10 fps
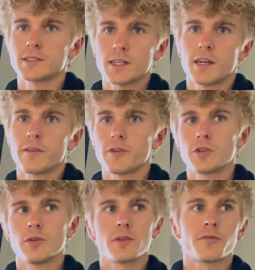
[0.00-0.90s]
said, if you're
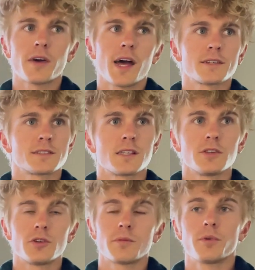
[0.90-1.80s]
doing the fasting,
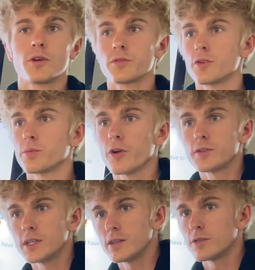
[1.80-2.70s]
you could burn through
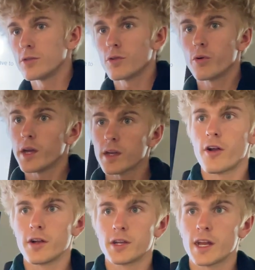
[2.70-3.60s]
protein too quick,
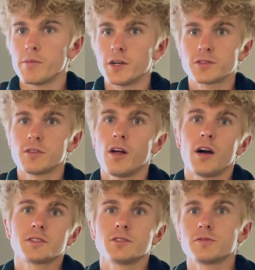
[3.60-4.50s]
or you have muscle
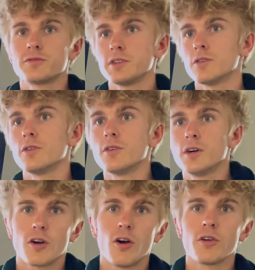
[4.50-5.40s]
loss. You'll feel
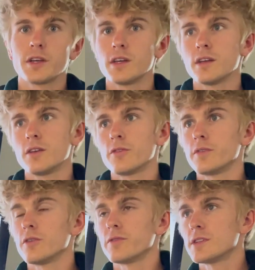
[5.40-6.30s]
groggy, you'll
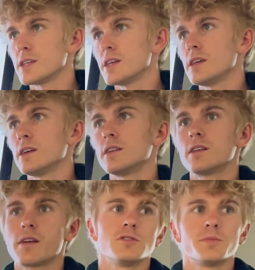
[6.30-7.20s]
feel fatigued,
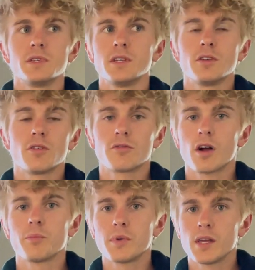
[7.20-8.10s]
you'll be,
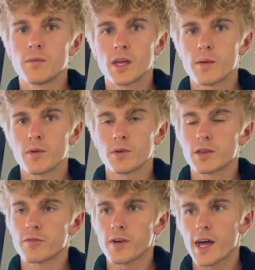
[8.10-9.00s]
grumpy maybe with
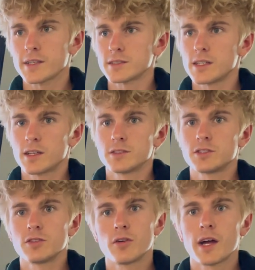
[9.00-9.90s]
the fasting because
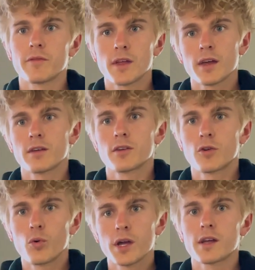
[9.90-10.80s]
you don't have that
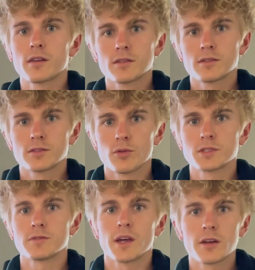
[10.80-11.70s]
quick source
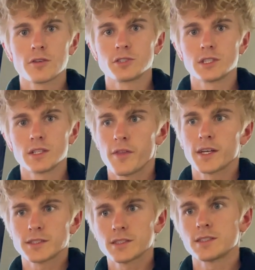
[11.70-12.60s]
of energy, that
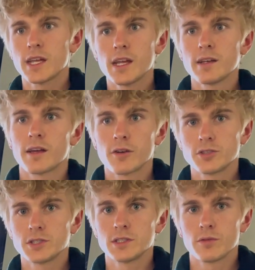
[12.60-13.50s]
sustained
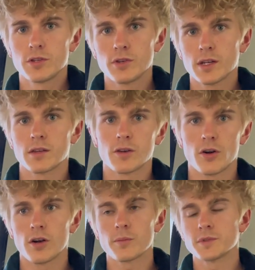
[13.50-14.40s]
energy when you get the
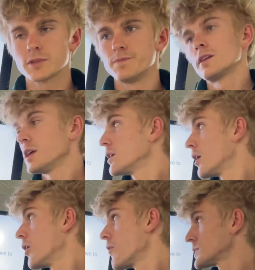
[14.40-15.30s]
carbs.
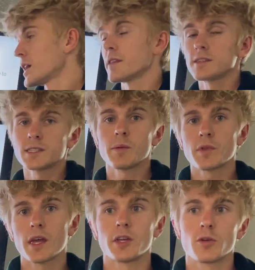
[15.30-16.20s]
Keto, it's kind of the same
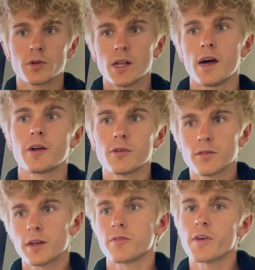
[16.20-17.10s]
thing. You're relying on
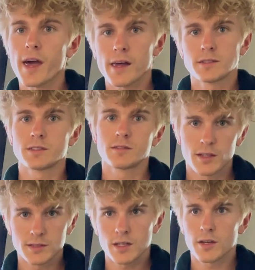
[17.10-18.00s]
like fats
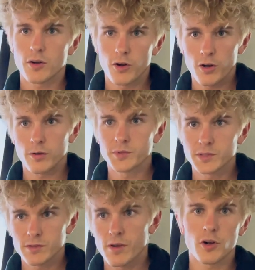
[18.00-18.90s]
instead of
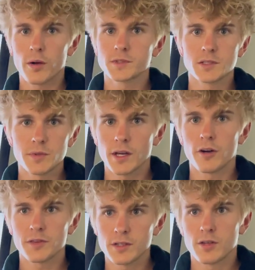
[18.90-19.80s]
carbs. Carbs can be
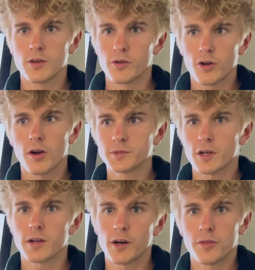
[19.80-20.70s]
healthy too. Carbs
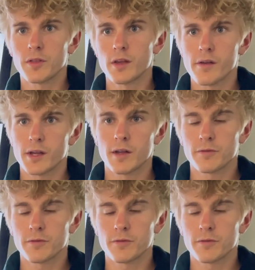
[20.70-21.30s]
are healthy. Okay,